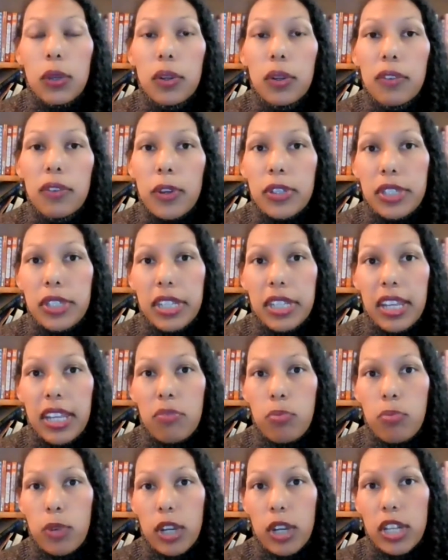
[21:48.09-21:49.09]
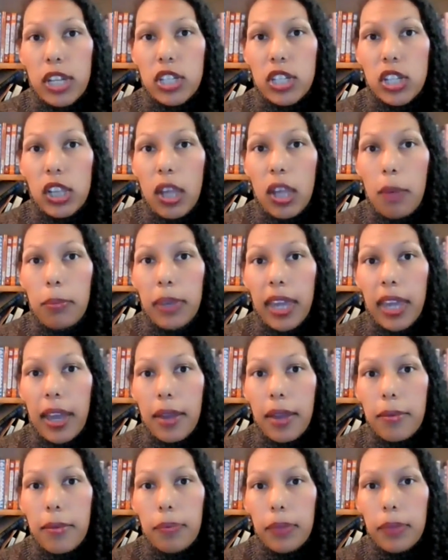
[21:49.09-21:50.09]
at the University of British
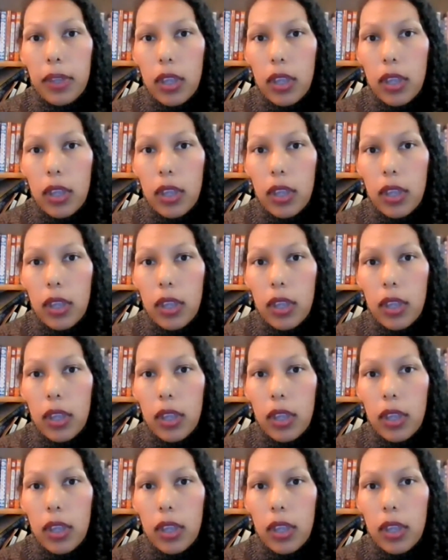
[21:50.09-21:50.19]
Columbia.